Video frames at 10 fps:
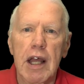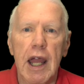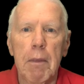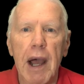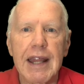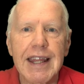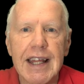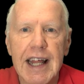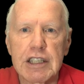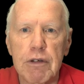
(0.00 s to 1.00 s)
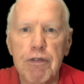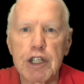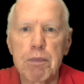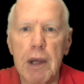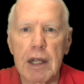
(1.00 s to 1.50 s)
it might think that's a
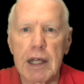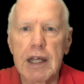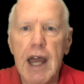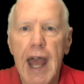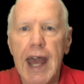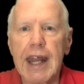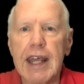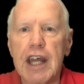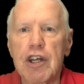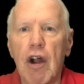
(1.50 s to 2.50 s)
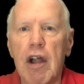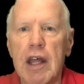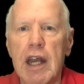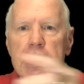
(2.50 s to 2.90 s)
fish belly and it can dart in.